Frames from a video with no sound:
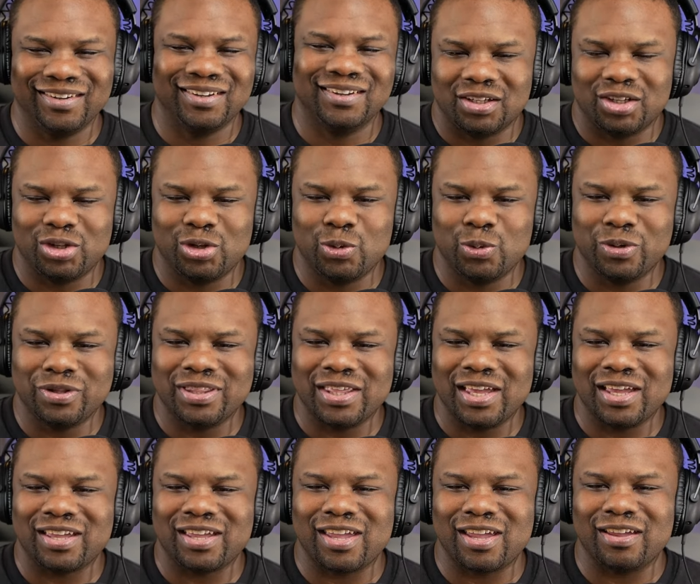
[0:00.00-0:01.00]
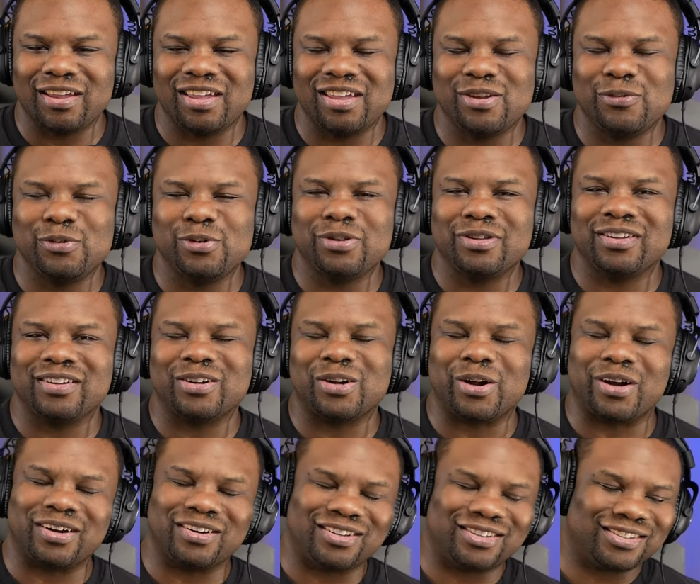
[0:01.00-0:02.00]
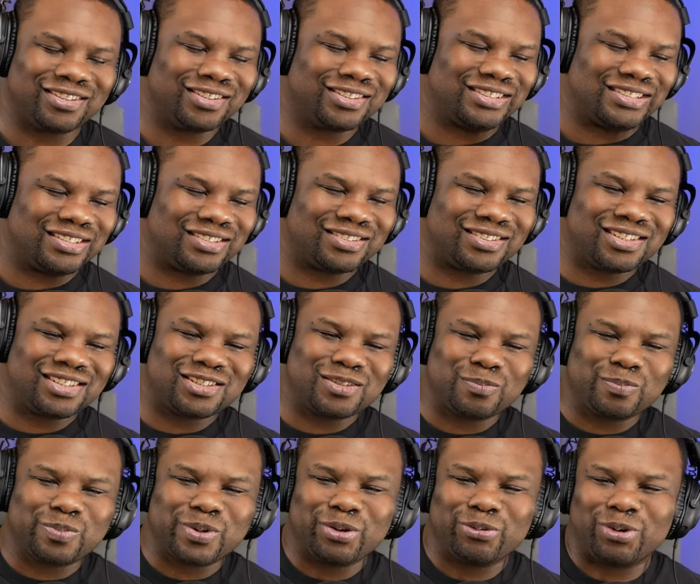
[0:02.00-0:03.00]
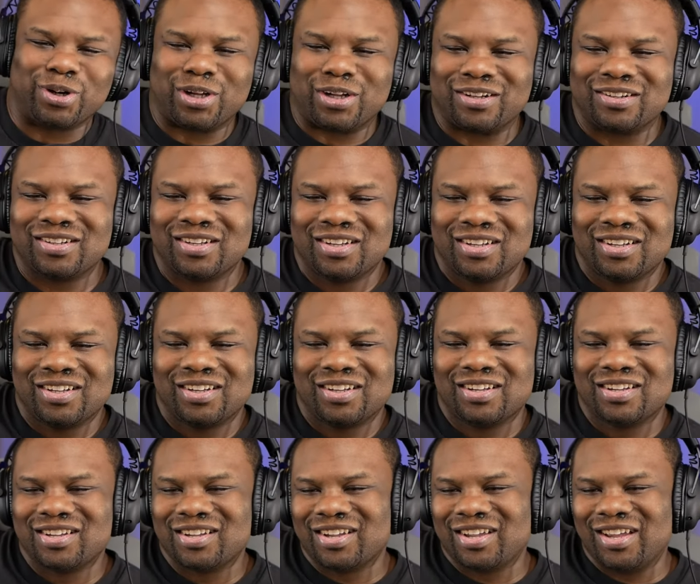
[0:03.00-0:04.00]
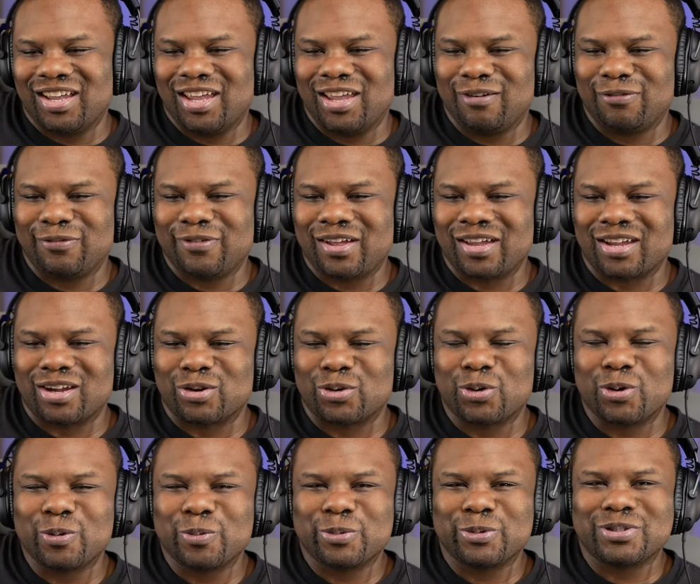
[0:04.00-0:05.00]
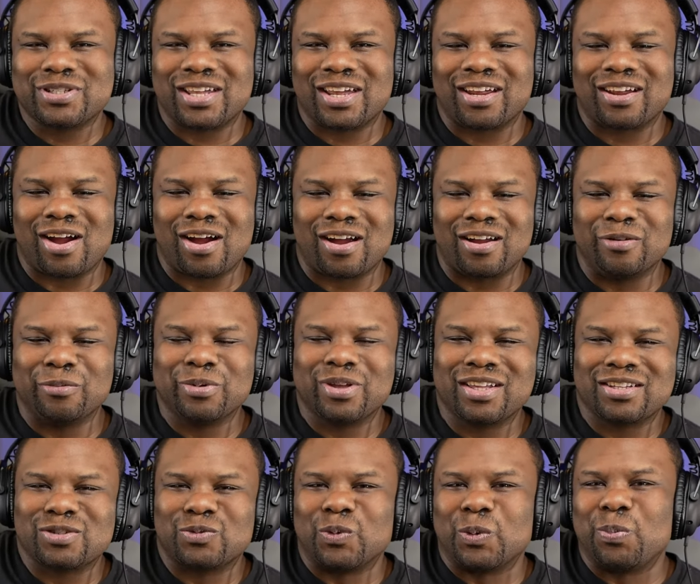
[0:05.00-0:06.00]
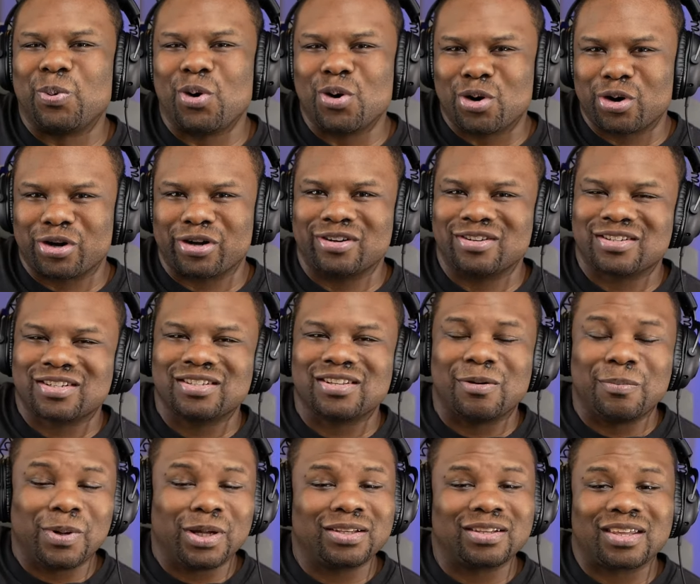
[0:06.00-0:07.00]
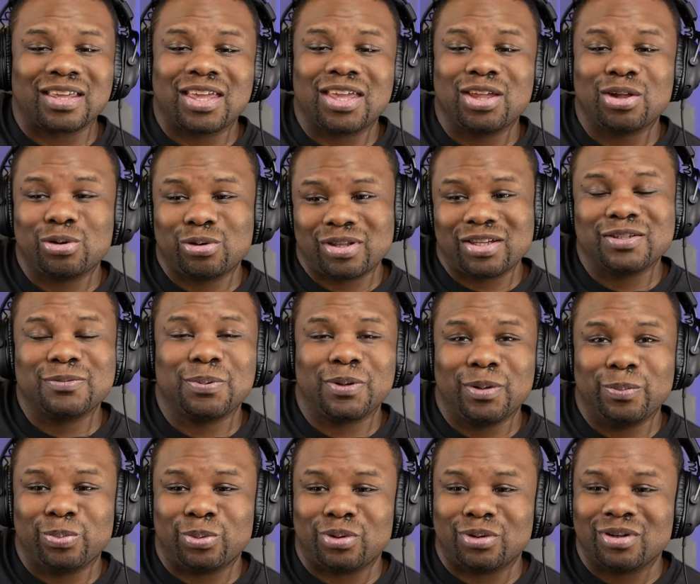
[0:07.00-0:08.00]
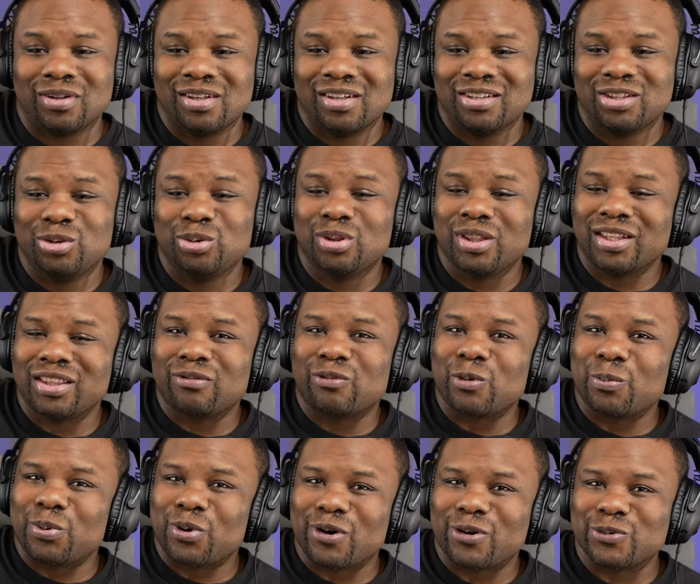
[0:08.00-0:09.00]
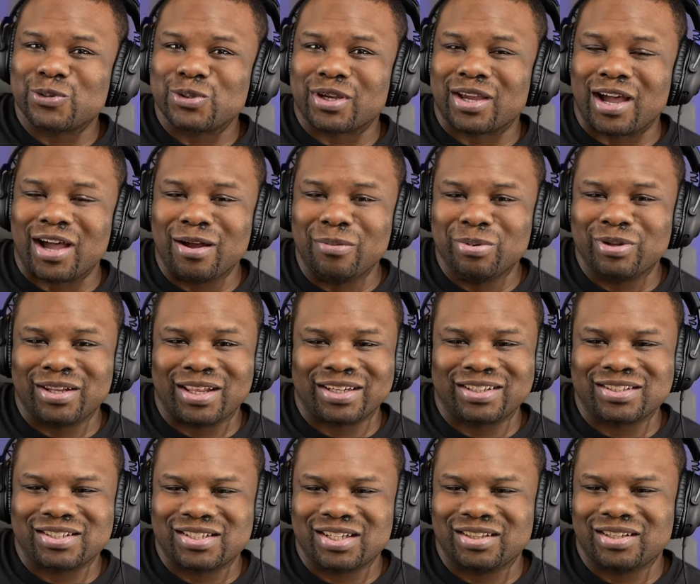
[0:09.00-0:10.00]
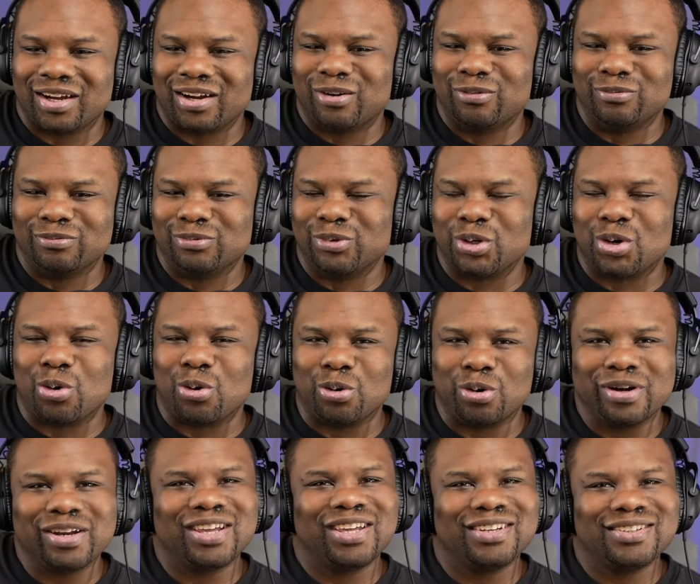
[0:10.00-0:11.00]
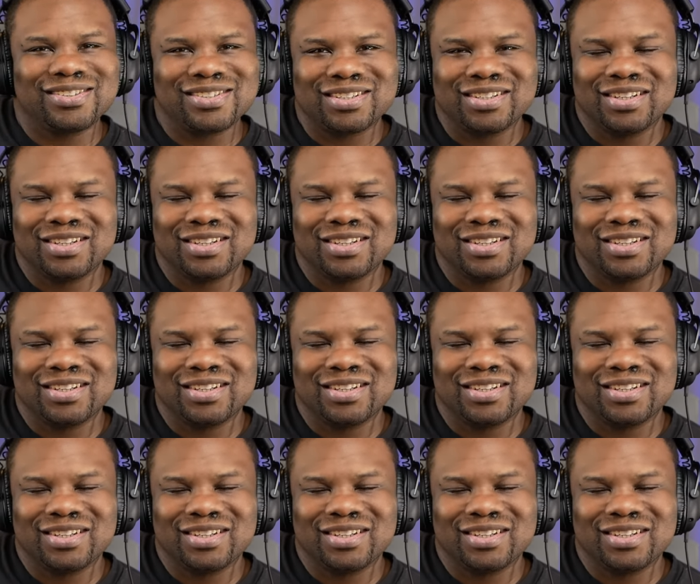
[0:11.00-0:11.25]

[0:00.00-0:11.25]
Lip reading: You would think, if you, all right, let's be real. If, like, a group was like, all right, let me get some reporters because I'm about to kill these people. You think the reporter was a cop and like sit there and record it?